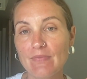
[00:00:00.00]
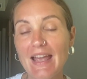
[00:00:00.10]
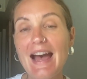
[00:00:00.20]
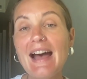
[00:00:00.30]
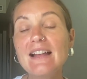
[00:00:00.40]

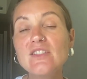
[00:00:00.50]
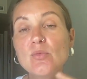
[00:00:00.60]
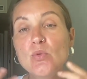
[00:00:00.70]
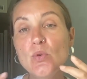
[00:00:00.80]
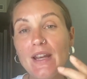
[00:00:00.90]
Ask the
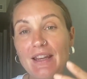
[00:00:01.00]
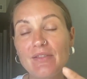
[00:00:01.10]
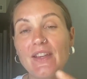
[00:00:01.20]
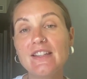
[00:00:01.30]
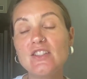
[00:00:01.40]
blue
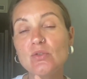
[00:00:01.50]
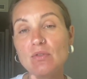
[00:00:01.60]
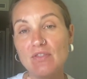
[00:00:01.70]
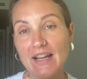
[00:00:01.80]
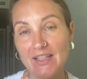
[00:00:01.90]
avians to
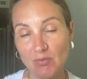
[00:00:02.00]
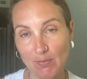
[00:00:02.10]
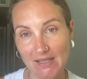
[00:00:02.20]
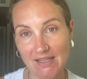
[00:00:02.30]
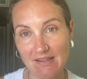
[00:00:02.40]
find
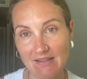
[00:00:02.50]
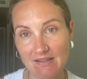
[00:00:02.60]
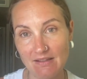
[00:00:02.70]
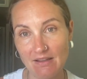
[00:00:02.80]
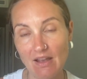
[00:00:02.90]
peace.
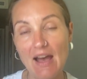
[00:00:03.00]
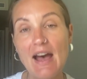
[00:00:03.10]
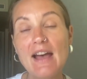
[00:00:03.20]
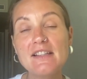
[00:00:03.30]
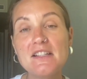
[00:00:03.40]

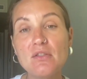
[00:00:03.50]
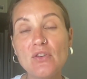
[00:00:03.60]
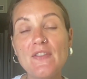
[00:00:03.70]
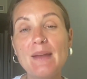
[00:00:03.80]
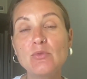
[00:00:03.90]
Ask
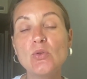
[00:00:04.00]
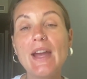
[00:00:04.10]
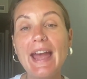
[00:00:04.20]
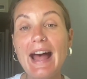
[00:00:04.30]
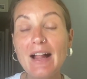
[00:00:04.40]
for them to
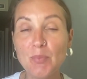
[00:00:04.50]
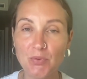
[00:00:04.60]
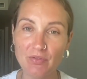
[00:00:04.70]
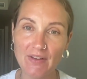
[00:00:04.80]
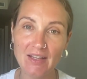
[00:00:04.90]
help
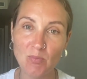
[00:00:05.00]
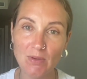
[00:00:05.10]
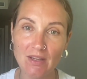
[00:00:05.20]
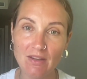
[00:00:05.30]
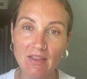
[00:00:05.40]
you find
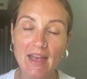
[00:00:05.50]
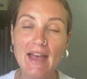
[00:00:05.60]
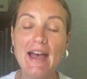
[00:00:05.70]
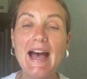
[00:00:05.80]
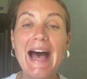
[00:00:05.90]
peace.
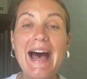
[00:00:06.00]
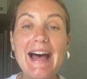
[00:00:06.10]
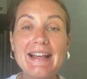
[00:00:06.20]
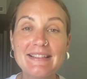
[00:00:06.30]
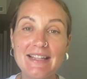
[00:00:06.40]

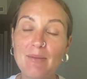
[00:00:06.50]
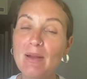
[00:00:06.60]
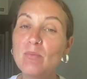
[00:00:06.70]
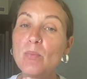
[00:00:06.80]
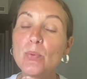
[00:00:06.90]
Ask them
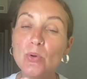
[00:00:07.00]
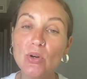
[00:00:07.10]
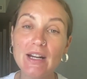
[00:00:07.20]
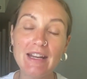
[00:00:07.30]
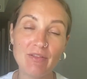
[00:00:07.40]
and
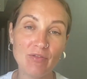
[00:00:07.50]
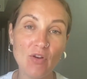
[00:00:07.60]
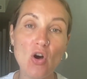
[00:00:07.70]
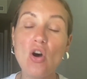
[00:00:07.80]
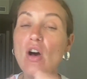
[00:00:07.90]
pray
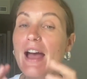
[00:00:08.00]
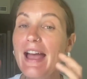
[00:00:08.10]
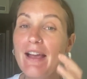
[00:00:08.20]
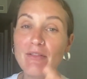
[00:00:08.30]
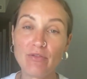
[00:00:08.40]
for
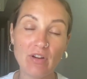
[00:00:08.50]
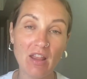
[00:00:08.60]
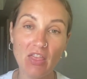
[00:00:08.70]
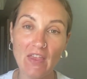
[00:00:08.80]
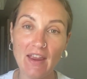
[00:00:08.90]

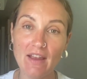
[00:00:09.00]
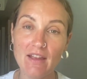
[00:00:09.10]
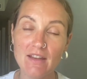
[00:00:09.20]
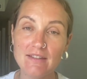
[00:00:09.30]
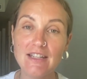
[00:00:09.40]

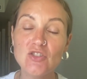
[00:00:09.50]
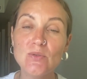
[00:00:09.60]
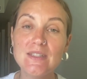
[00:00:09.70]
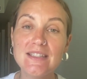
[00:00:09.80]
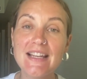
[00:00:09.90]
everything that
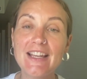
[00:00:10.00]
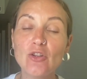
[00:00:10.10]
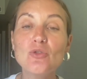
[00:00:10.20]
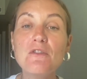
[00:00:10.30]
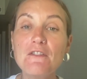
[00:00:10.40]
you desire
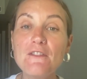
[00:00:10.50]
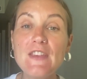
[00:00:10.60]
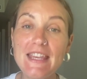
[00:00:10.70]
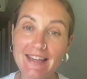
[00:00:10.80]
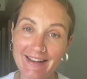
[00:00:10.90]
to
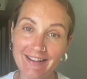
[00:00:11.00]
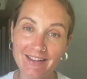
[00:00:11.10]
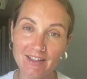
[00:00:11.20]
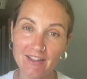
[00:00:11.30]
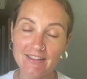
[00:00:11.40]

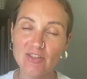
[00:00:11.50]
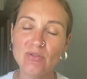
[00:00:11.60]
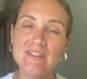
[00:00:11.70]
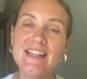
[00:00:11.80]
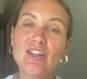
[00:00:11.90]
feel, that you
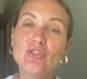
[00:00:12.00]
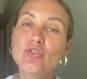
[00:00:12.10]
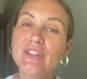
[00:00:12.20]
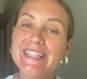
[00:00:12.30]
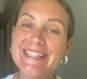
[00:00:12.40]
desire
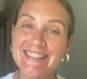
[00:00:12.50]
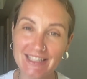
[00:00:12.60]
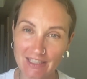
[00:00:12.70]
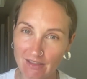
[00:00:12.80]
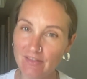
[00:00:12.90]
to
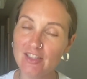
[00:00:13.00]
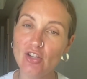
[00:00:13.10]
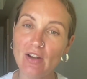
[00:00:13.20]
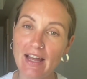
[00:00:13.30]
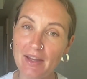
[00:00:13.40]
receive in
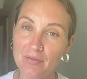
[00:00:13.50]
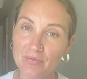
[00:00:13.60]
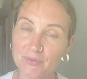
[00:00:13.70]
your life.